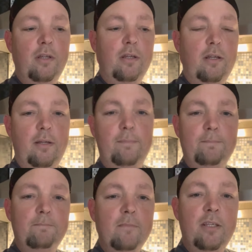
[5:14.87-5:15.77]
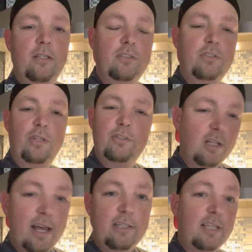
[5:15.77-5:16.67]
And so there's a
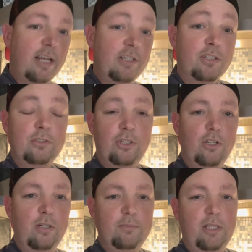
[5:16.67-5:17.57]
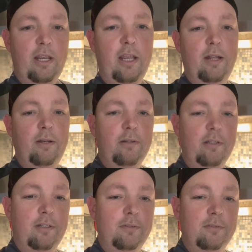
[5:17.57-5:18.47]
lot of technical terms
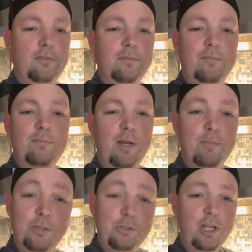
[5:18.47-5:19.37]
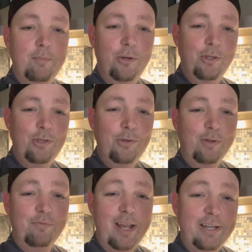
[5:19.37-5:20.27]
and mumbo jumbo that you
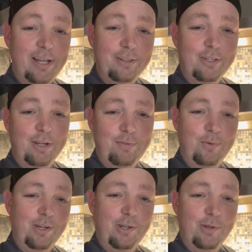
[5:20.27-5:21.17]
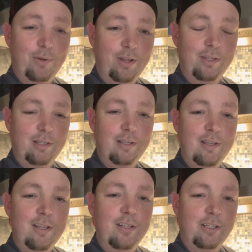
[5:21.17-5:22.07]
can find out there if you want to know all the
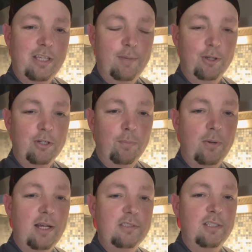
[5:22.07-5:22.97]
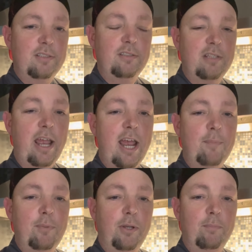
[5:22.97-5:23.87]
chemical processes that
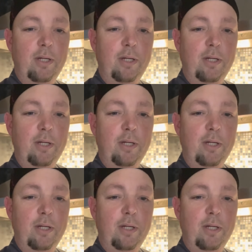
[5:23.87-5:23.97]
happen.